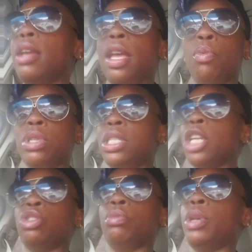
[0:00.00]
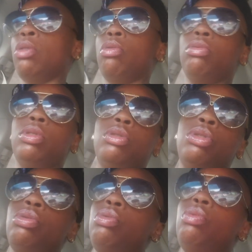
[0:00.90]
it was detrimental
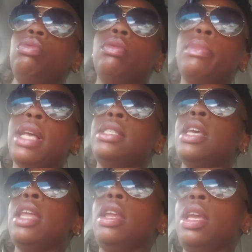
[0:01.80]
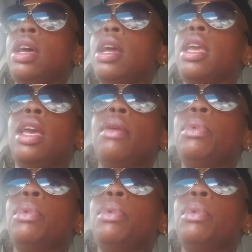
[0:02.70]
to my sanity again,